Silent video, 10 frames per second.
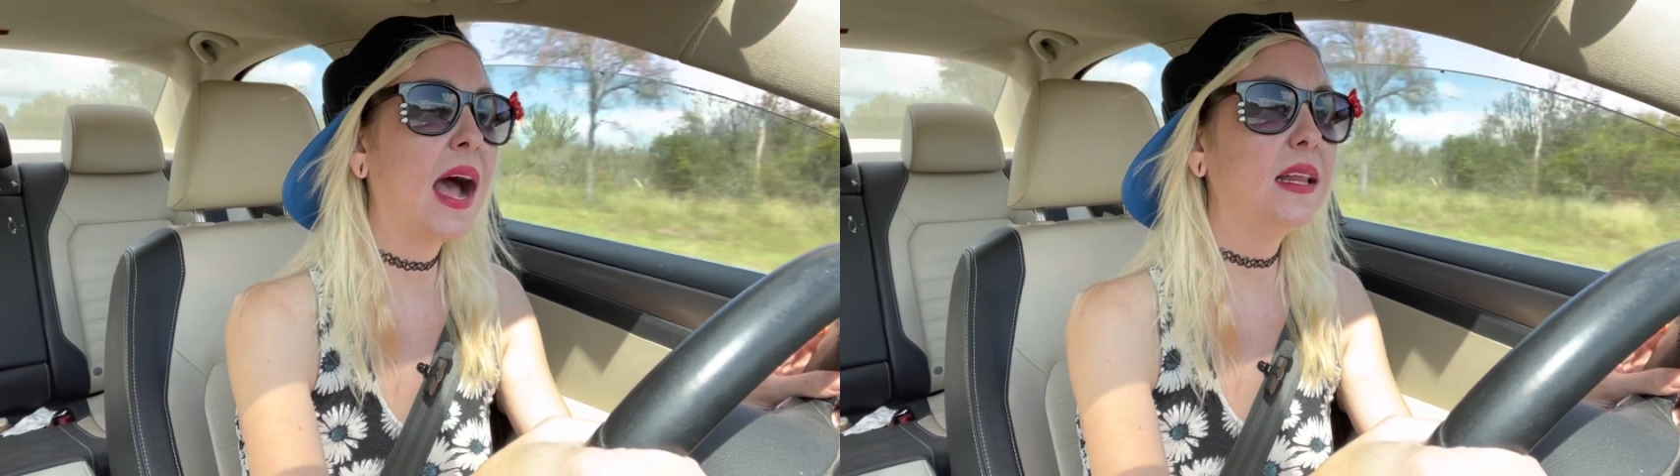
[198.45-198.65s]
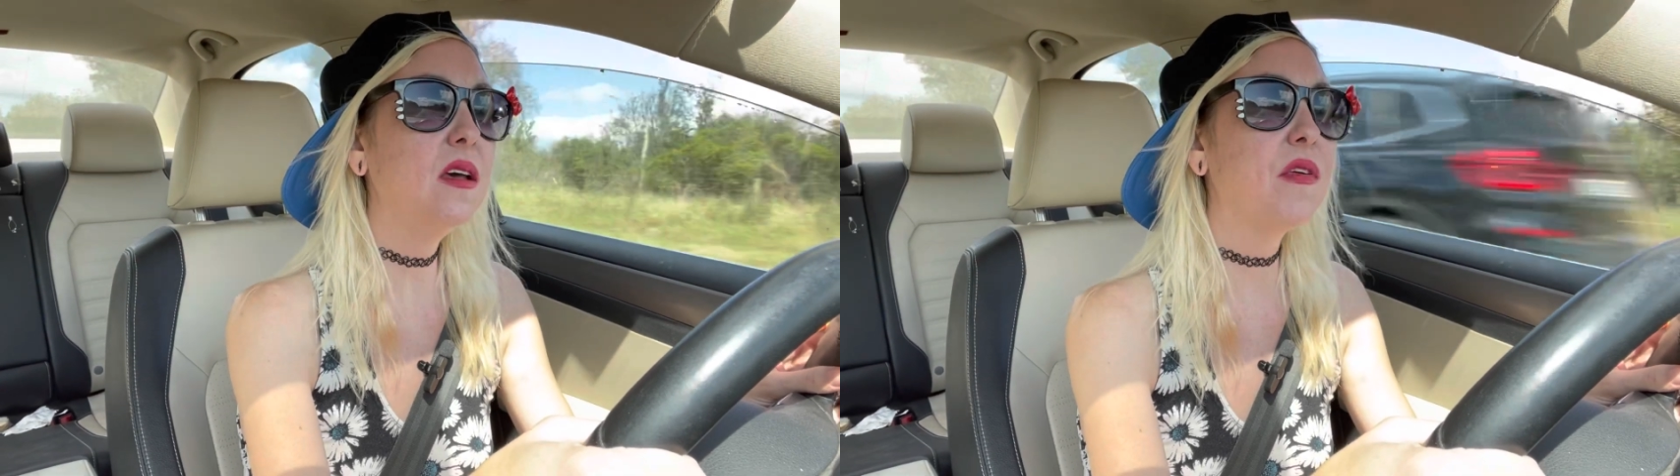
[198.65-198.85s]

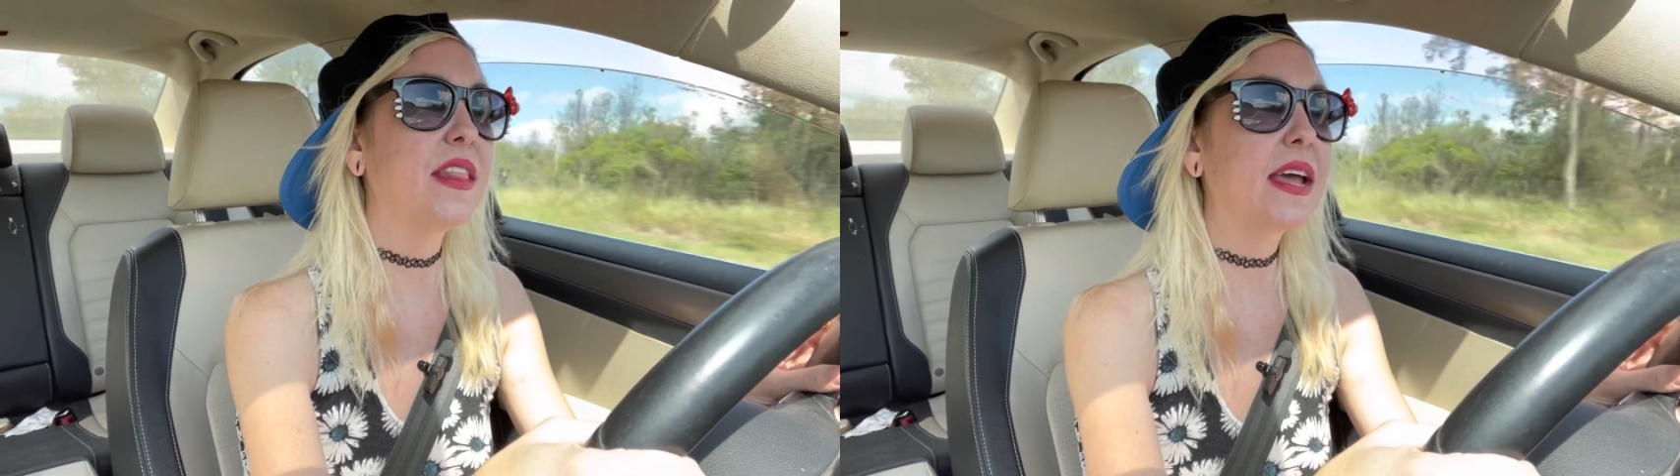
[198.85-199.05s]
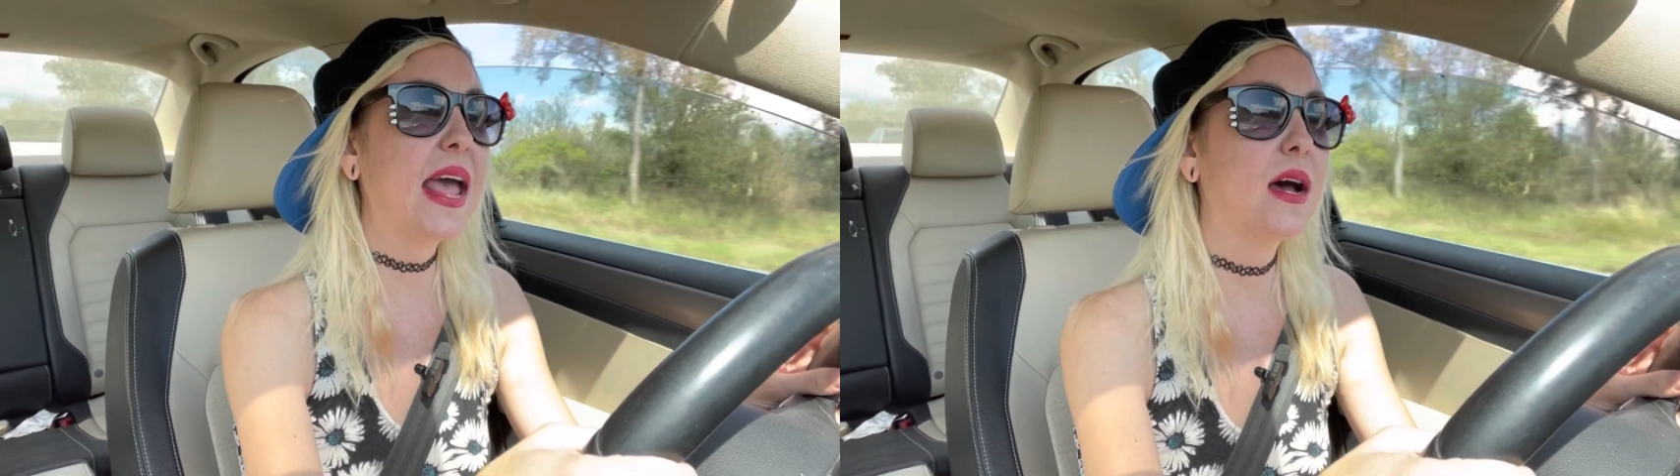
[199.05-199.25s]
I live in
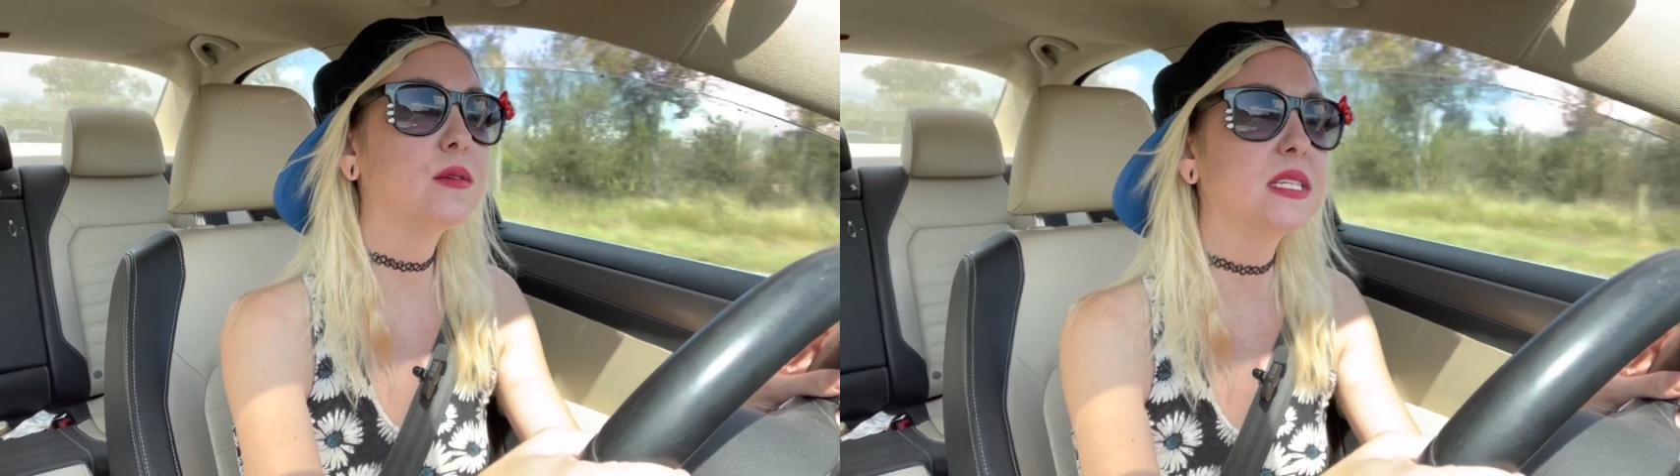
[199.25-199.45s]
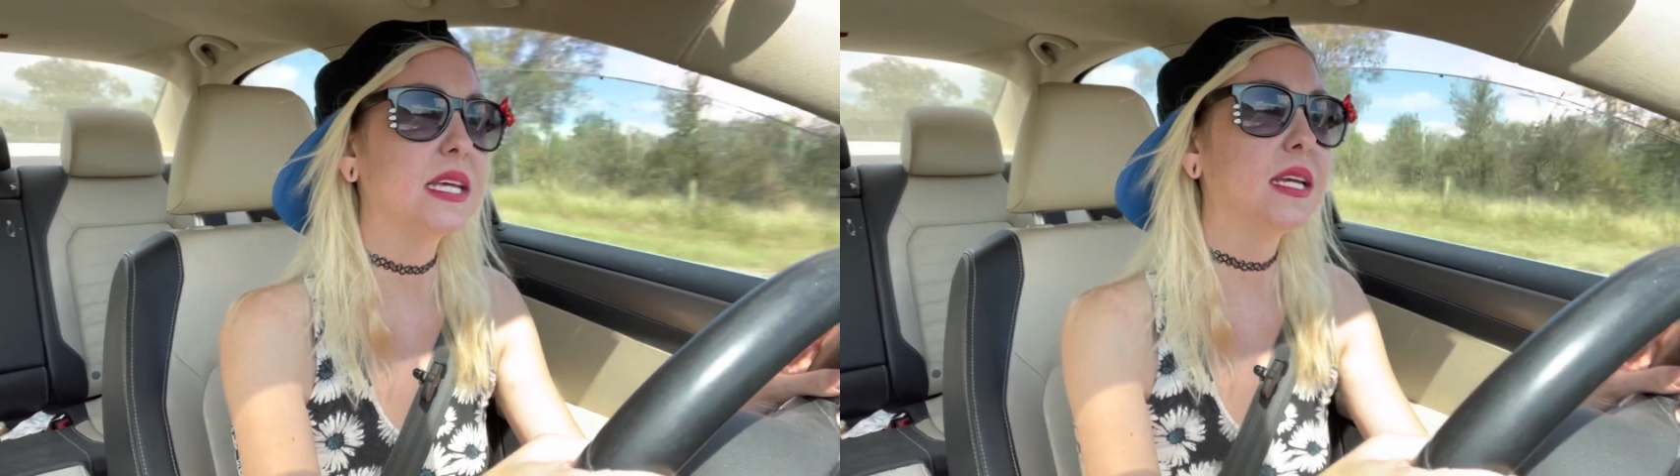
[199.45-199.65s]
the
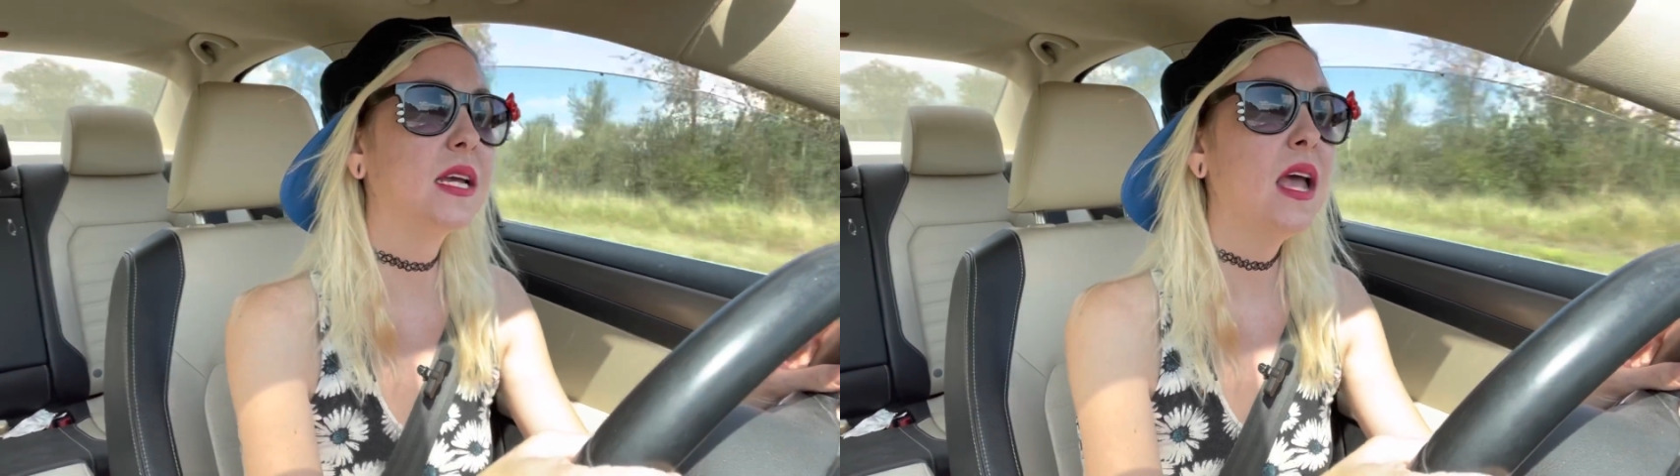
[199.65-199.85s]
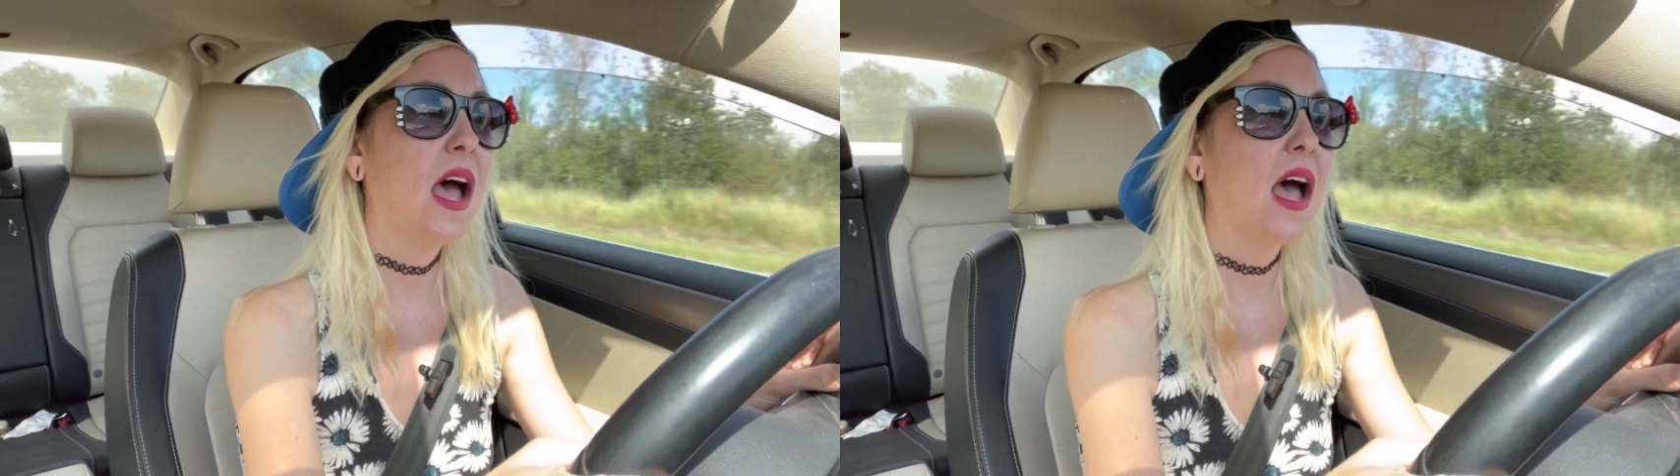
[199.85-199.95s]
county,